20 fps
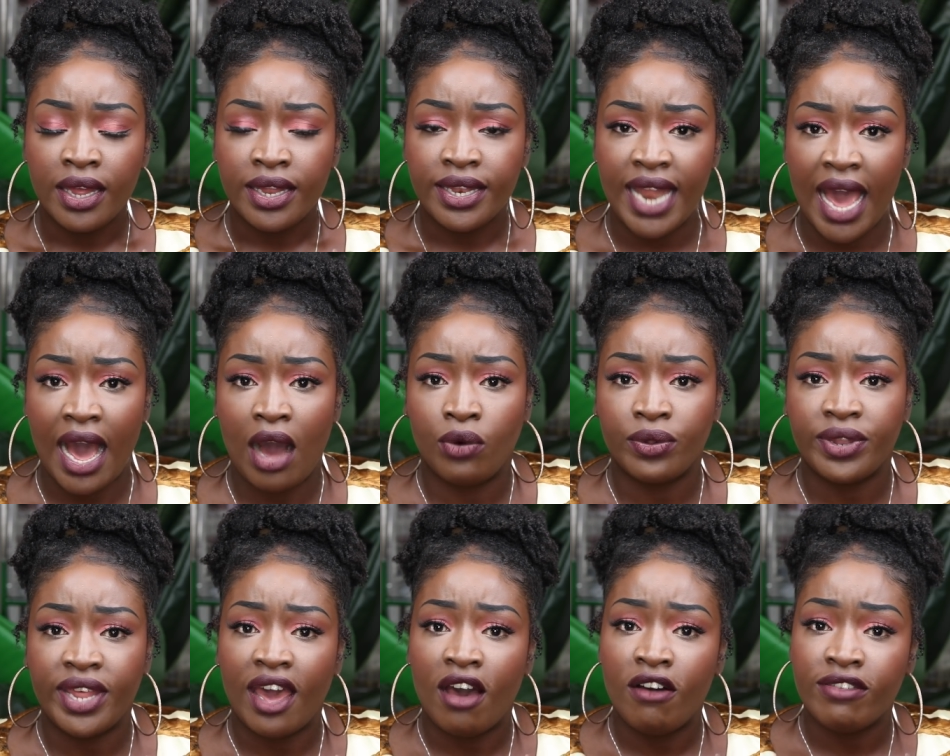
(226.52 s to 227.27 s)
Now,
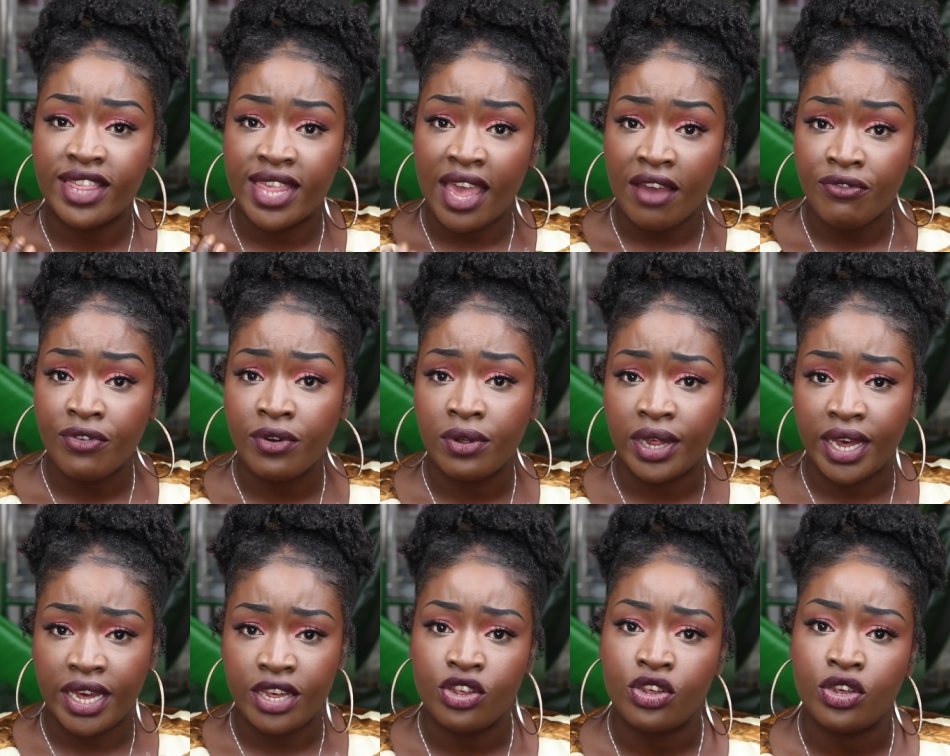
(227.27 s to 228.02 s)
there are
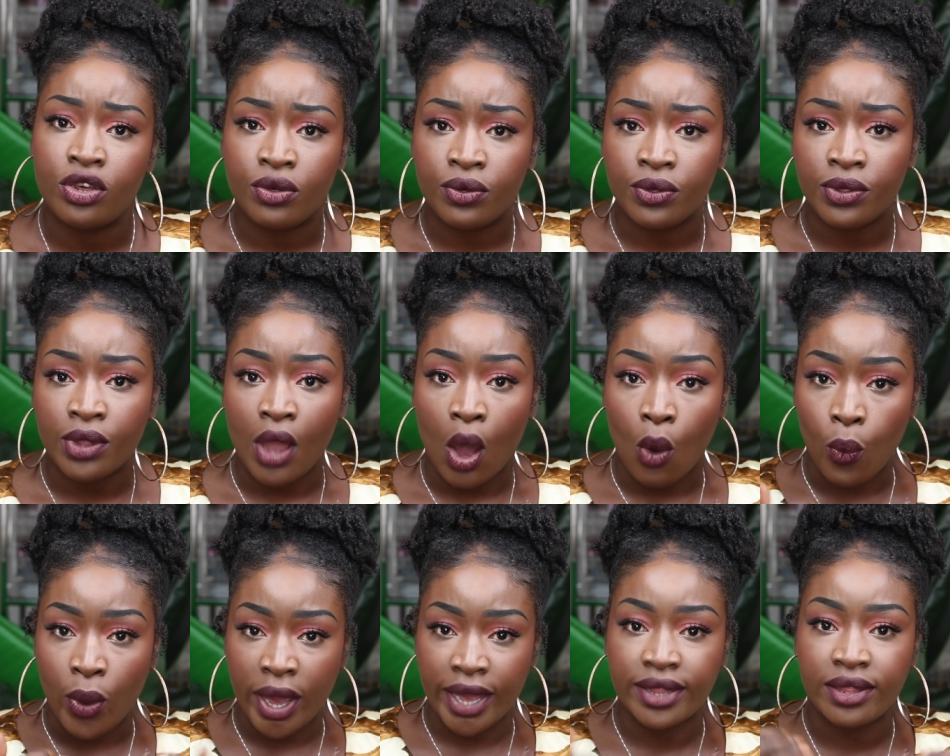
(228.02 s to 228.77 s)
several issues
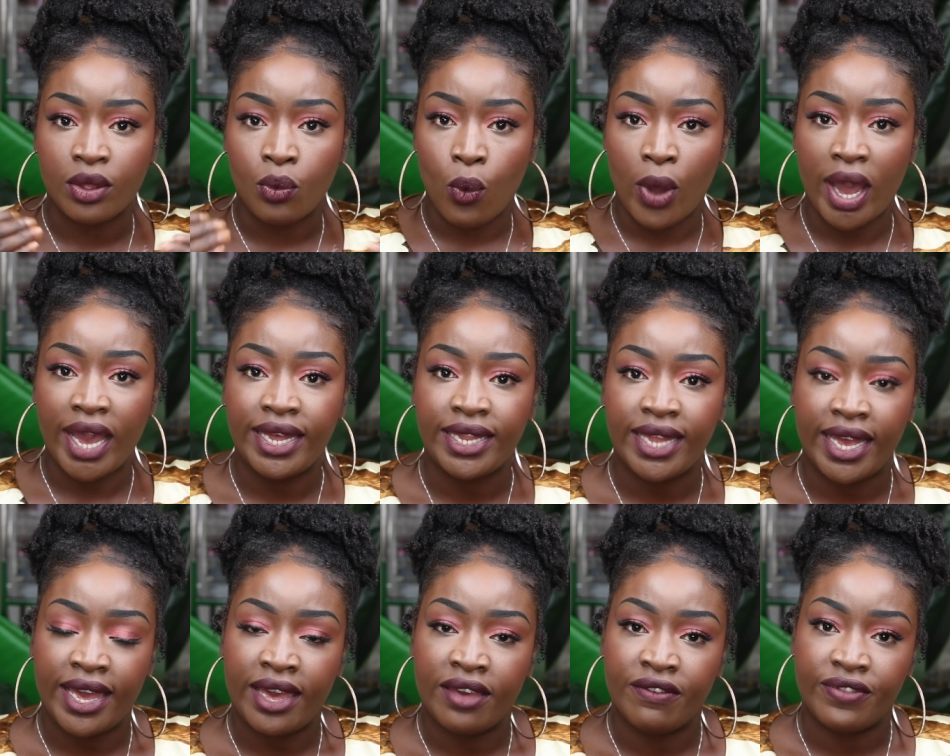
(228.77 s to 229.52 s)
with the way
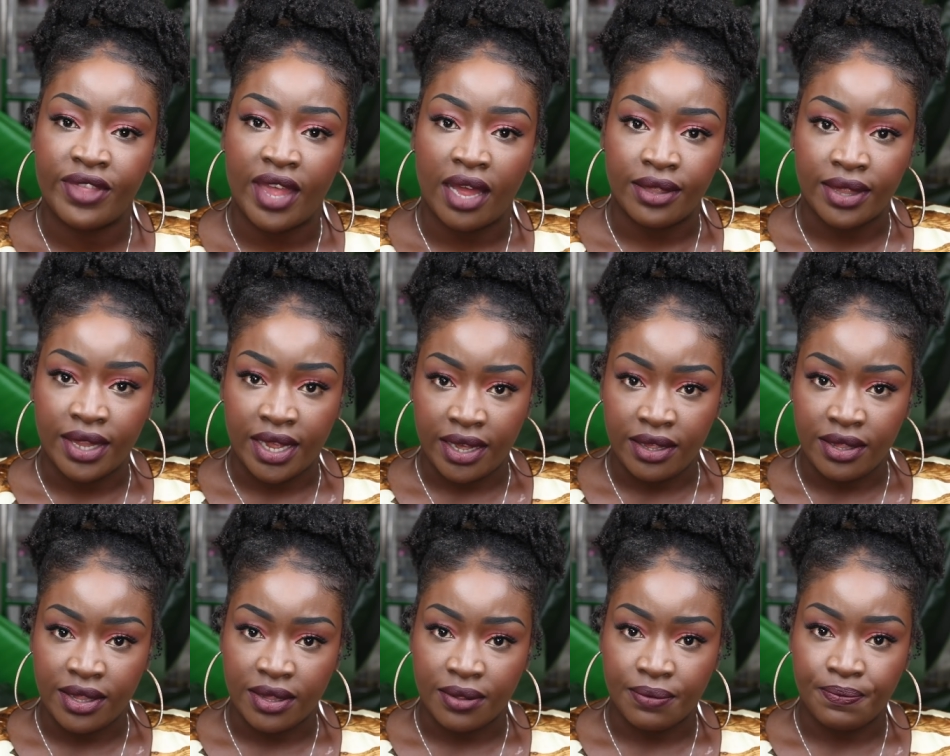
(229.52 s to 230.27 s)
they have done
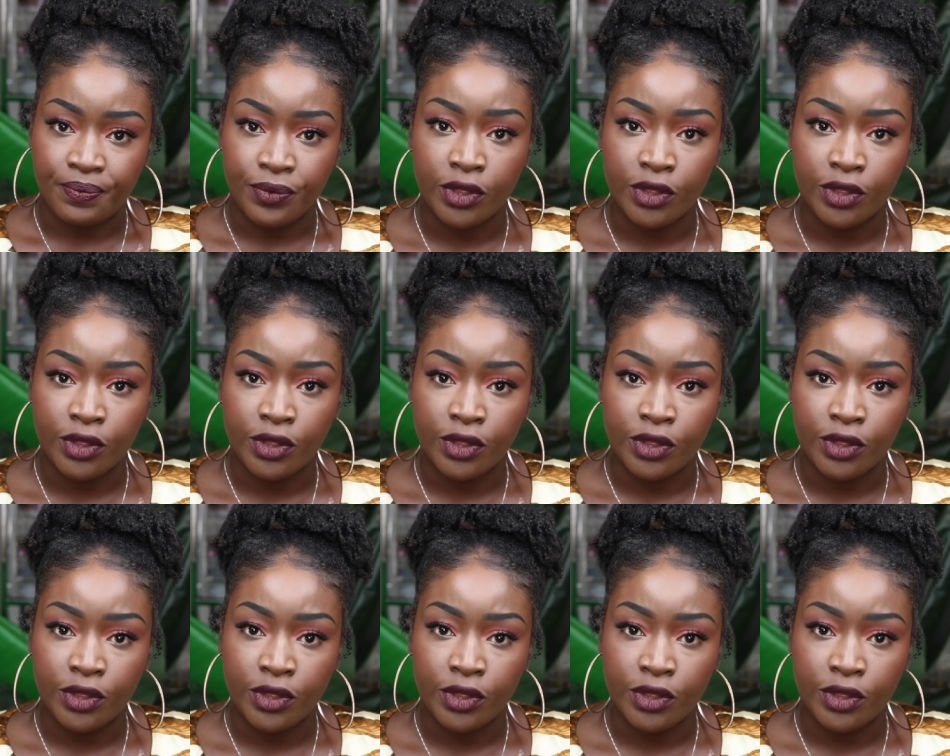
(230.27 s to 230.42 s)
this.